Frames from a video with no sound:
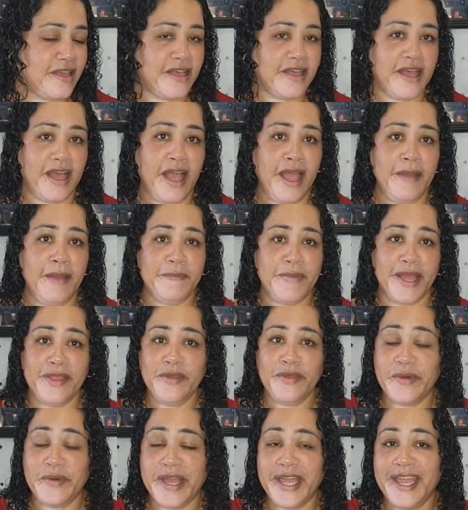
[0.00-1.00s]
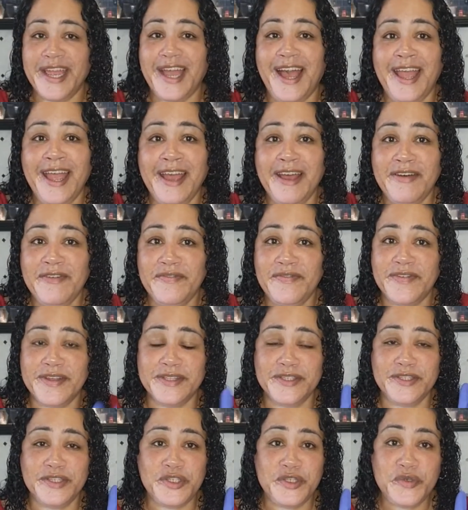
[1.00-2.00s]
And by the way, I have
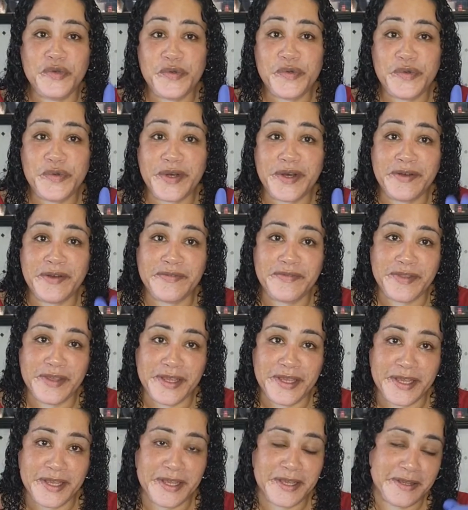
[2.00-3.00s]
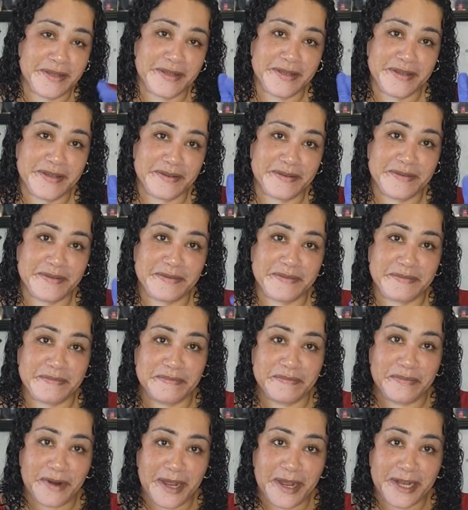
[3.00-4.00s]
2 of the
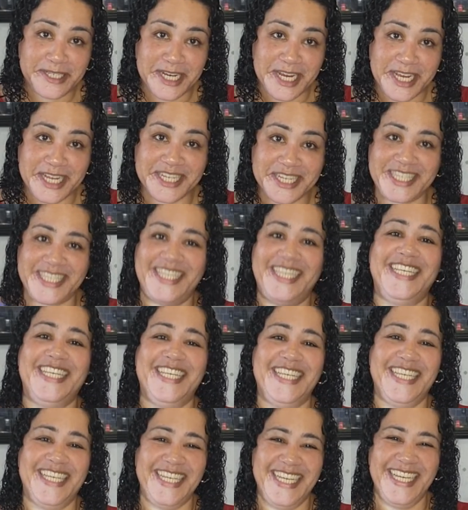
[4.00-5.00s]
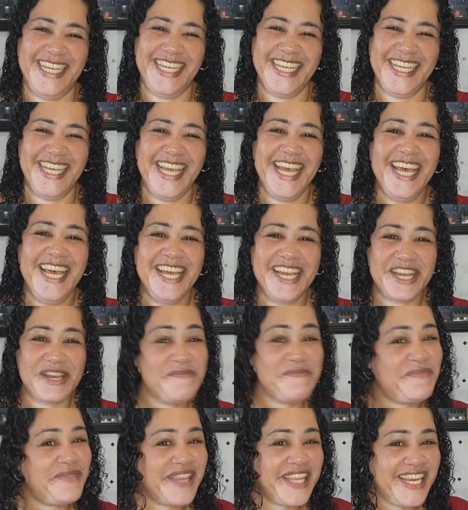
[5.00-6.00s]
projects
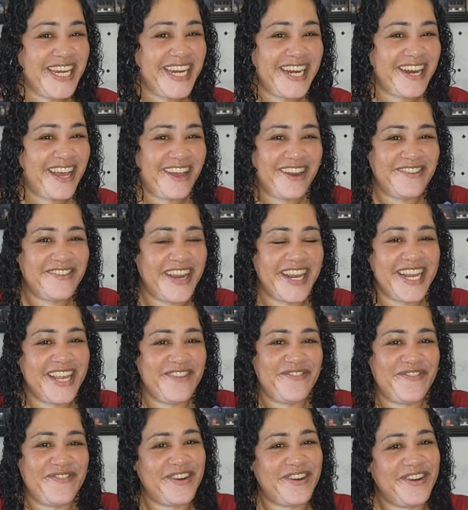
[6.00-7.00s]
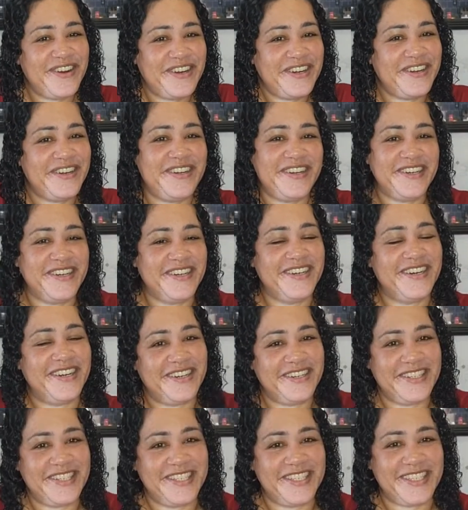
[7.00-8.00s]
completed already for our
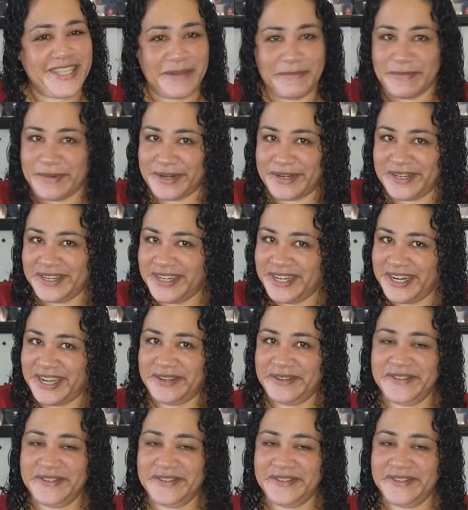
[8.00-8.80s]
December, you know.